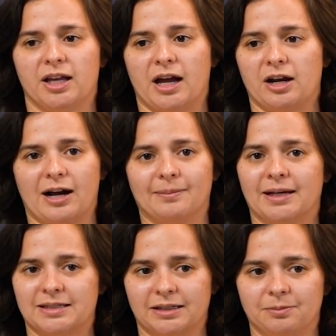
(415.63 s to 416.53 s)
I'm
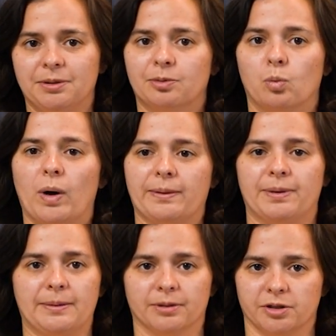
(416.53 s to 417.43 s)
not selling people white
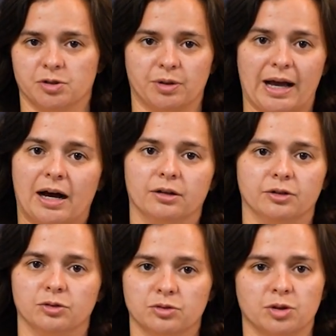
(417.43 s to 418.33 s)
papers on how
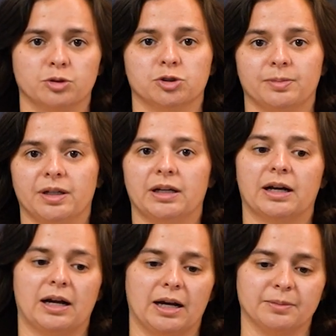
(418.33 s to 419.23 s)
to do social media.